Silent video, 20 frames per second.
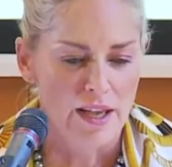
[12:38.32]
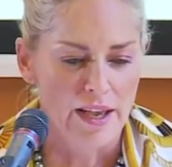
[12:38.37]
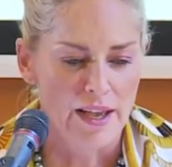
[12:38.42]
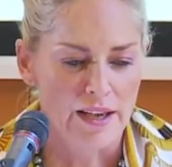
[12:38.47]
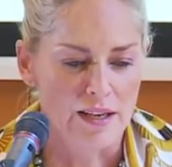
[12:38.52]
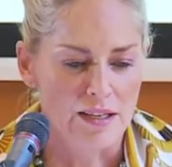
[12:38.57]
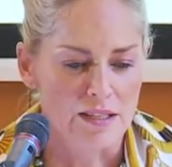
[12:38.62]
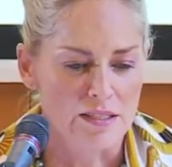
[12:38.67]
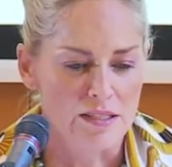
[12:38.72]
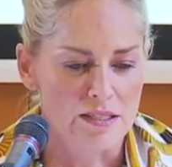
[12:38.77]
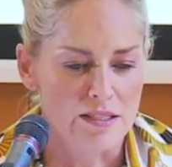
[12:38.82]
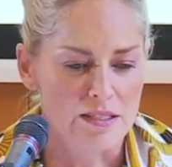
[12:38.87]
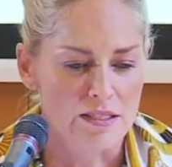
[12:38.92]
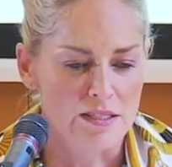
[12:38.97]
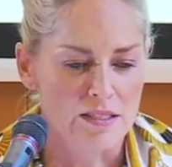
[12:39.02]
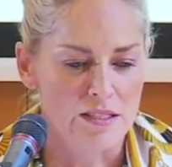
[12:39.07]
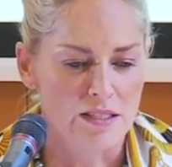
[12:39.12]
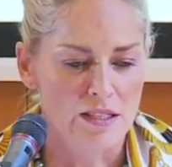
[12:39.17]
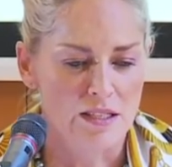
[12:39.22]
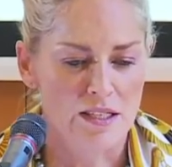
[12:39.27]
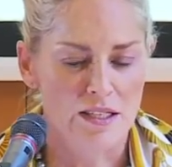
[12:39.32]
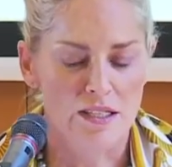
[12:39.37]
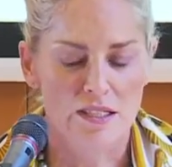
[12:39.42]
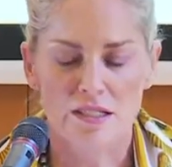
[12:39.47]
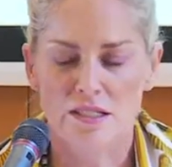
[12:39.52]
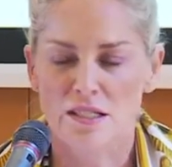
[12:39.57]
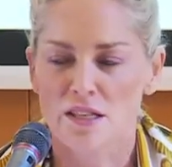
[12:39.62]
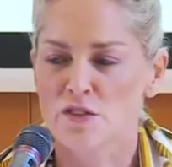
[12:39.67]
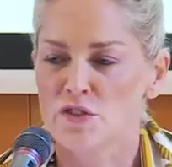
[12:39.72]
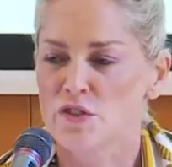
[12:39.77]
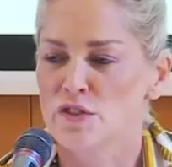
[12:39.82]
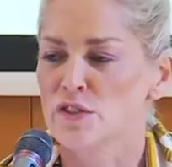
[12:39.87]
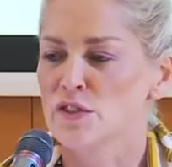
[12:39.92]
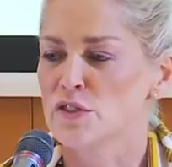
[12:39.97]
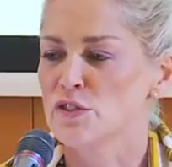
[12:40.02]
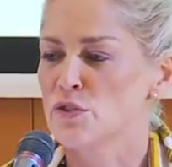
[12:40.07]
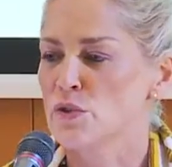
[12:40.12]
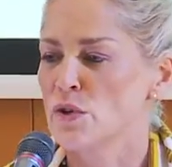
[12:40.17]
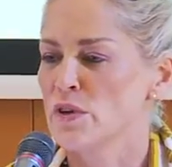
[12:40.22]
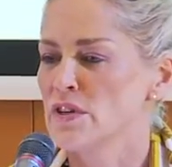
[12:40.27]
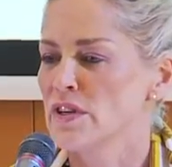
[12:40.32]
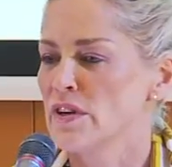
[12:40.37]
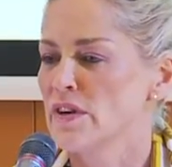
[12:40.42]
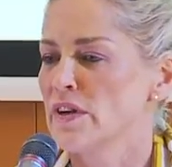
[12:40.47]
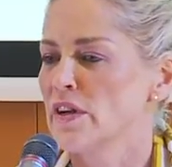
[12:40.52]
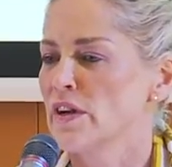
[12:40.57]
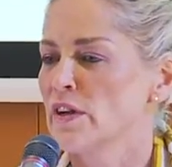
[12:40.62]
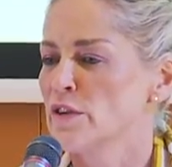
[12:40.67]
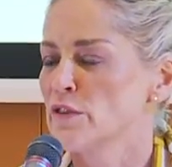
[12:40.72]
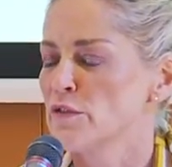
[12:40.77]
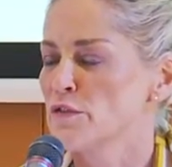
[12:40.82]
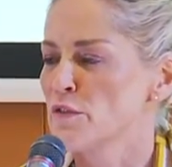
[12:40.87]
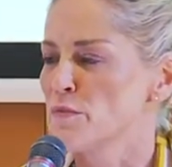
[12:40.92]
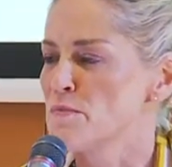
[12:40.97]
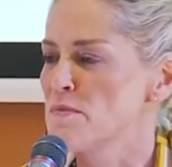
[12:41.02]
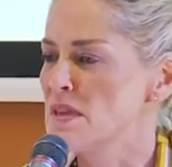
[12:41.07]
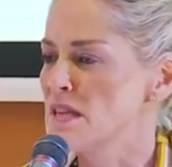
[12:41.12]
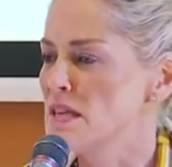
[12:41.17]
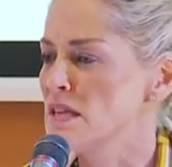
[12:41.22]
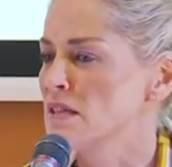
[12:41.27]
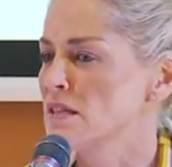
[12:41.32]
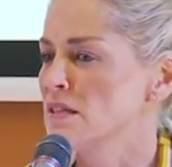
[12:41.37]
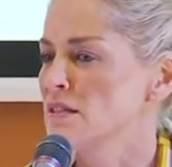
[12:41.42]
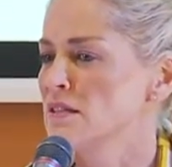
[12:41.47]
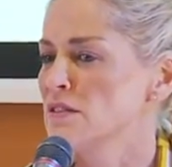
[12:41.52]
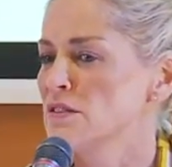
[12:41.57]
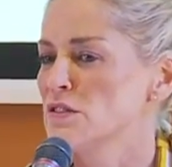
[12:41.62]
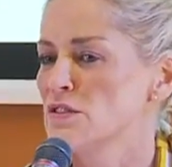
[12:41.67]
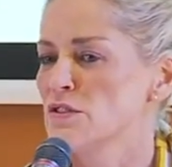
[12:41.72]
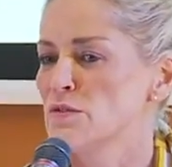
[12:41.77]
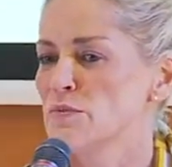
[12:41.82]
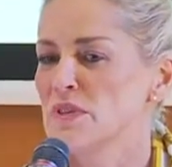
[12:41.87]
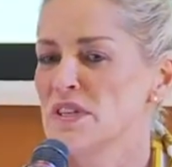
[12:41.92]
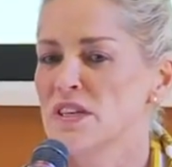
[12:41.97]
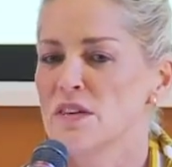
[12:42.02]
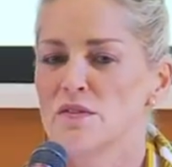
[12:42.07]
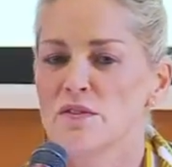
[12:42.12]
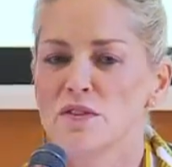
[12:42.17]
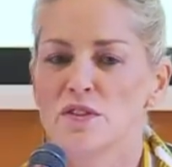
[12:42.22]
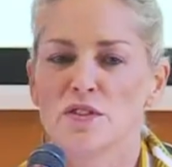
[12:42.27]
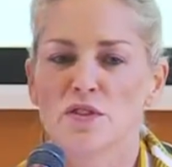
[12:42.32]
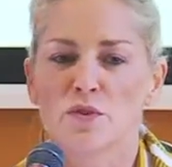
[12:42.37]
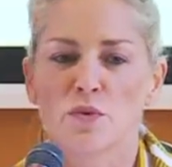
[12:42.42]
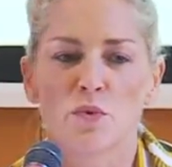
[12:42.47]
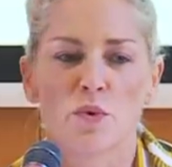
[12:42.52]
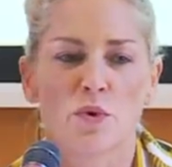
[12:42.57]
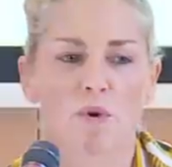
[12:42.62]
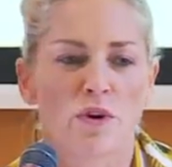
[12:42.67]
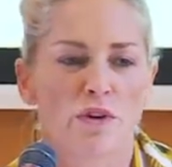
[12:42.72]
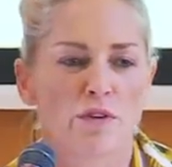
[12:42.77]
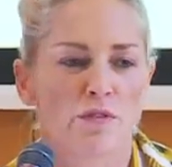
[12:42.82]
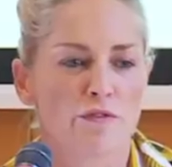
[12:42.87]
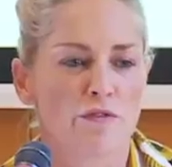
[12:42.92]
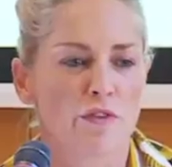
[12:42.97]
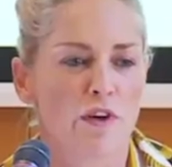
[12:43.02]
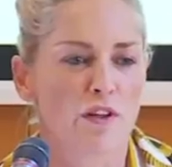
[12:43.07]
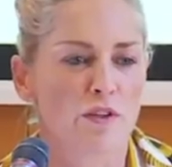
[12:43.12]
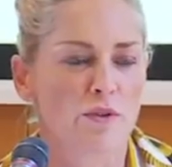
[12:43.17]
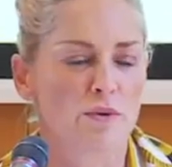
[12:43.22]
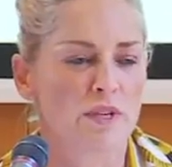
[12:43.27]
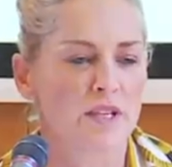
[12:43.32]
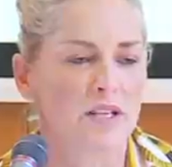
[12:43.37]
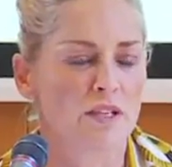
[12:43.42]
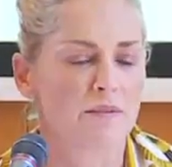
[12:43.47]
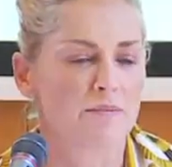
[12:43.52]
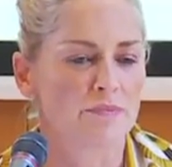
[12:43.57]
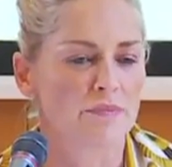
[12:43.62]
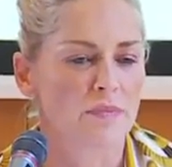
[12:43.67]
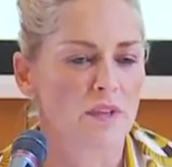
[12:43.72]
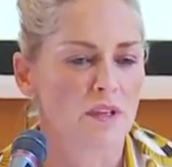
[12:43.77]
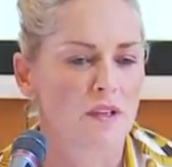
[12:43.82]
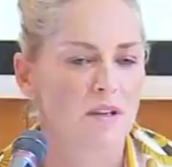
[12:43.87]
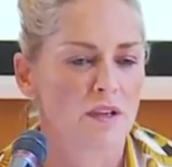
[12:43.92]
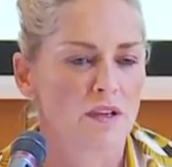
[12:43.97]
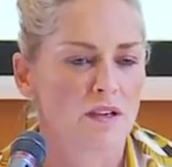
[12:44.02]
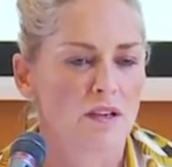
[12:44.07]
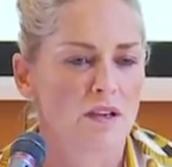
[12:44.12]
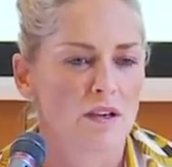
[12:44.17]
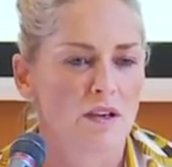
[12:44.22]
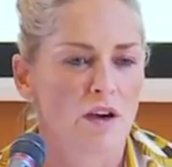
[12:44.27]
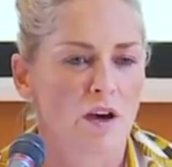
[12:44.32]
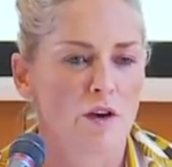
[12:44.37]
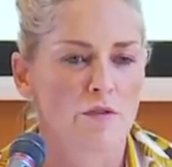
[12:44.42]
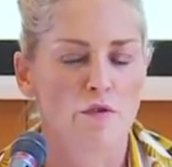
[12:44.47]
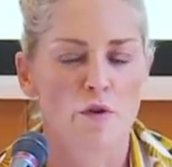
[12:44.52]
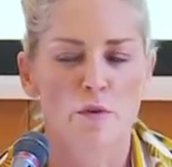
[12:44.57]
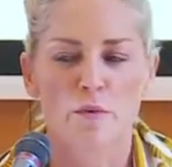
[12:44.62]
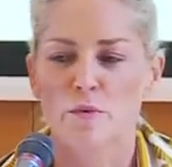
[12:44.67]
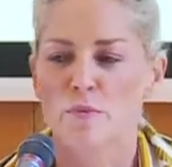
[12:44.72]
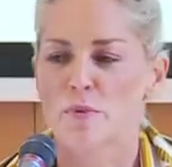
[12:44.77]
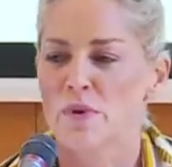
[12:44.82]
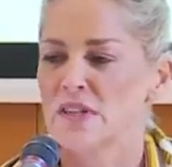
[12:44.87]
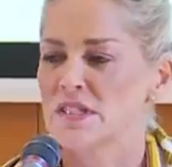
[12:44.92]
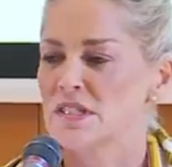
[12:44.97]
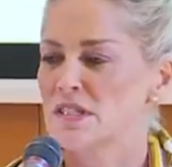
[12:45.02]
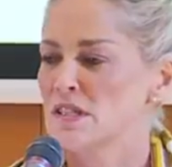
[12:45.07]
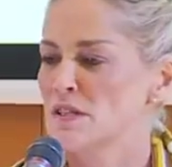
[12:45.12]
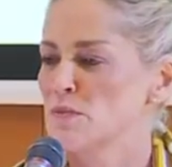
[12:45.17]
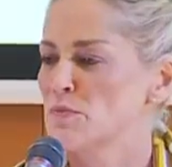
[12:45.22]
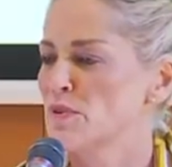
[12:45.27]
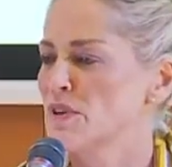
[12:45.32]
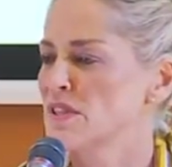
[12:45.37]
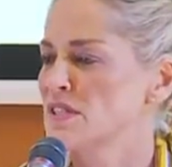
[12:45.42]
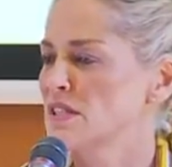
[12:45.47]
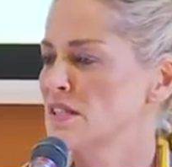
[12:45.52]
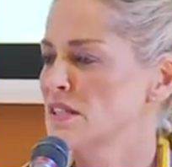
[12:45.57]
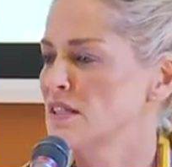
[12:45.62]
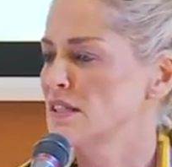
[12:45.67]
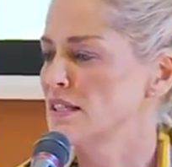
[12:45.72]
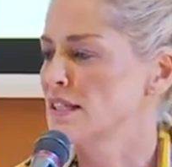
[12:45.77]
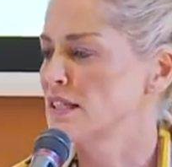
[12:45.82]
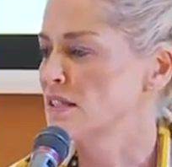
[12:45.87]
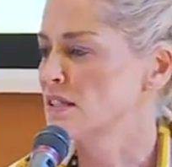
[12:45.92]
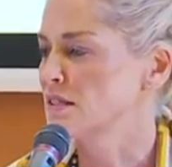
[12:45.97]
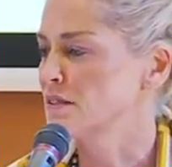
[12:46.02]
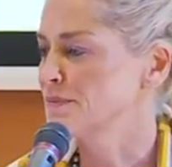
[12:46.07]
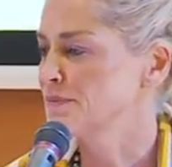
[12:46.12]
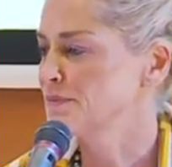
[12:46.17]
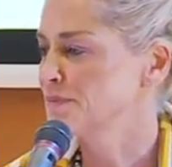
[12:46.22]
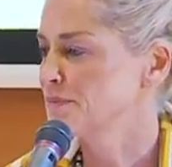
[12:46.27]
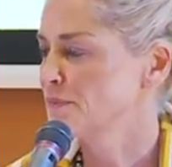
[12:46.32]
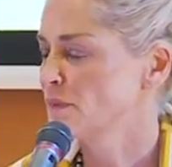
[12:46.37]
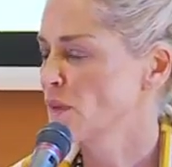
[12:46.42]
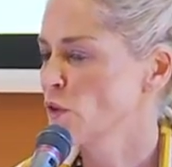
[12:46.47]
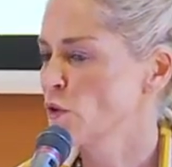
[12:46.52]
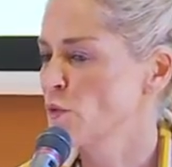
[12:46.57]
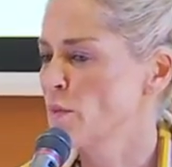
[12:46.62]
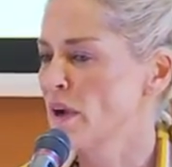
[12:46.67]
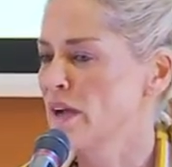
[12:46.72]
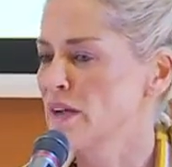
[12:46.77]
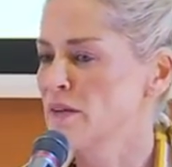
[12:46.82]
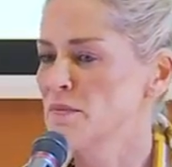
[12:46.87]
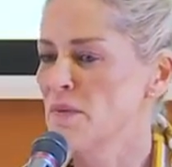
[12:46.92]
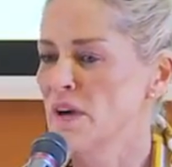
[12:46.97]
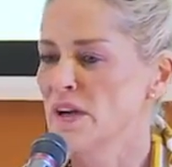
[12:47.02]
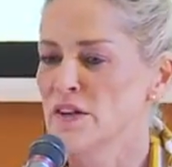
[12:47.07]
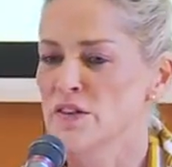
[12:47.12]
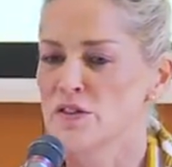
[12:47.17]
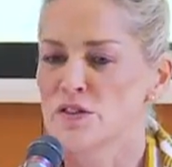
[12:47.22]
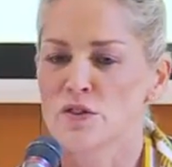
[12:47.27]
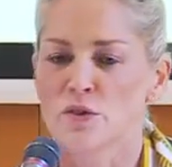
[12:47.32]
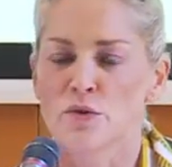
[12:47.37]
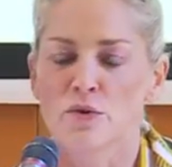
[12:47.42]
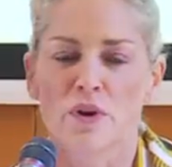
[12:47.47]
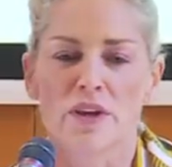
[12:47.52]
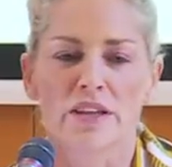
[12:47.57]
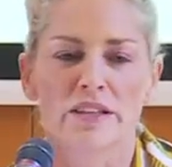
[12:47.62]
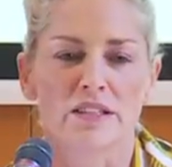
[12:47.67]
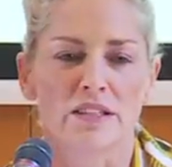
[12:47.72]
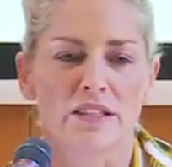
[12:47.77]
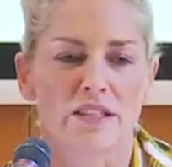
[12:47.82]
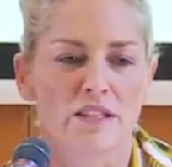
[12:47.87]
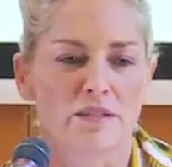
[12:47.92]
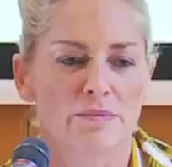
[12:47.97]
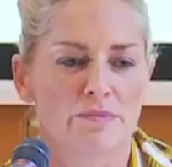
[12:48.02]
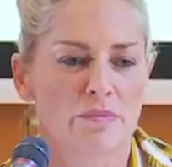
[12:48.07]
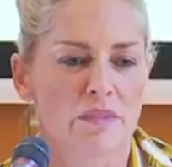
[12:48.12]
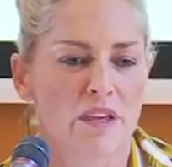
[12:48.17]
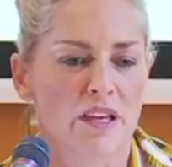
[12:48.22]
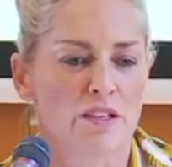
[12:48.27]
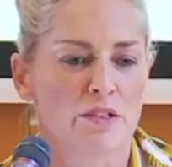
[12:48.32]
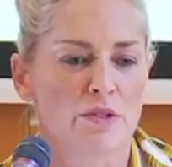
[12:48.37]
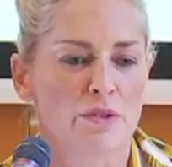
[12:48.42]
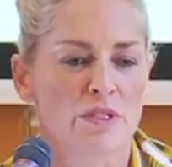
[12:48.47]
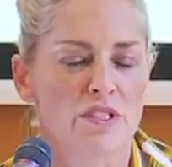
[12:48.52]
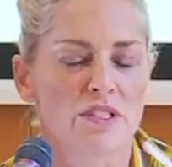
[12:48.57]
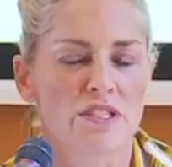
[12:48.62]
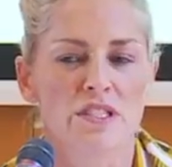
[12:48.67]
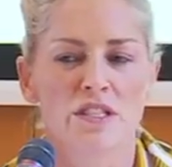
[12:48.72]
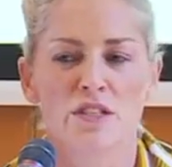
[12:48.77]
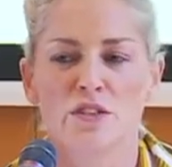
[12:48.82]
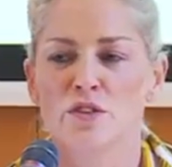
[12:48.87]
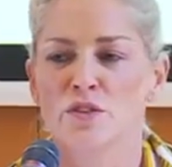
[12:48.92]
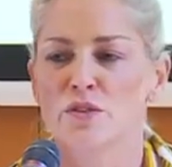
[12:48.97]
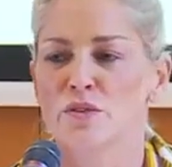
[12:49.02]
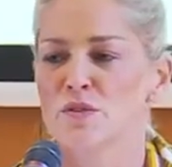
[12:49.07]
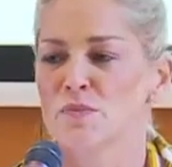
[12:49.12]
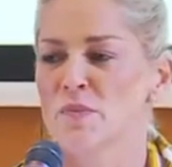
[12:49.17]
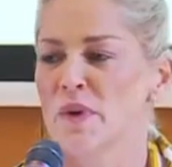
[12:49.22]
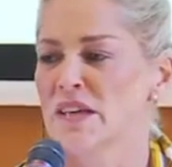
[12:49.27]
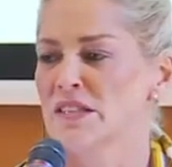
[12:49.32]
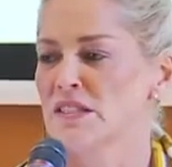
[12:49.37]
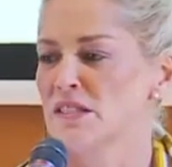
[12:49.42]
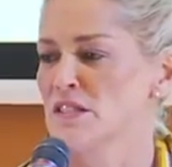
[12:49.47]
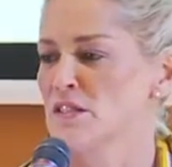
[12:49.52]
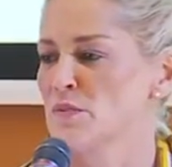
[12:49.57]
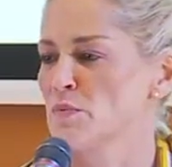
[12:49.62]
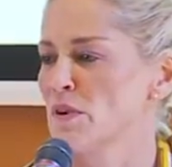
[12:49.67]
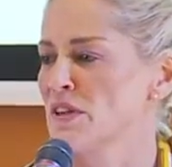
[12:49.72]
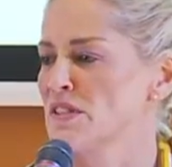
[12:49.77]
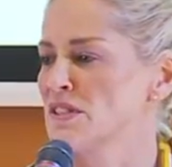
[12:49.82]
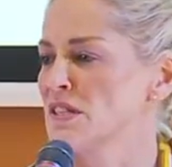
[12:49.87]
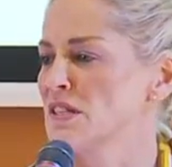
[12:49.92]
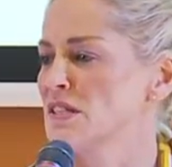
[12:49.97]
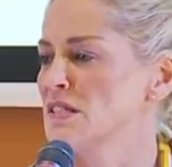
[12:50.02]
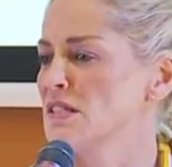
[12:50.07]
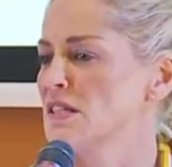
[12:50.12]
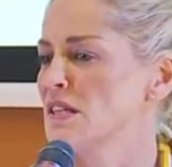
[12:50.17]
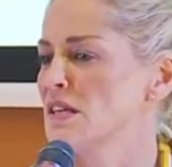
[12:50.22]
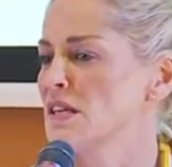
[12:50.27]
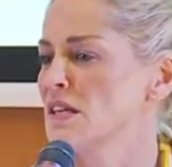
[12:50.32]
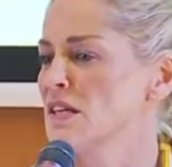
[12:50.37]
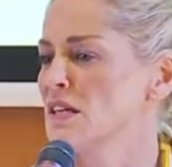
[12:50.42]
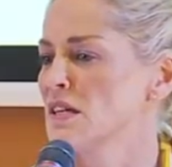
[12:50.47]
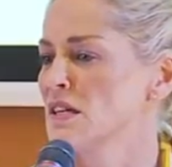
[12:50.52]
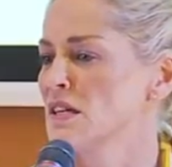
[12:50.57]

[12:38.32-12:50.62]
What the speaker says: And it is such an extraordinary honor for me to be given this award following our former president, President Clinton, whom I admire so greatly, and who continues past his presidency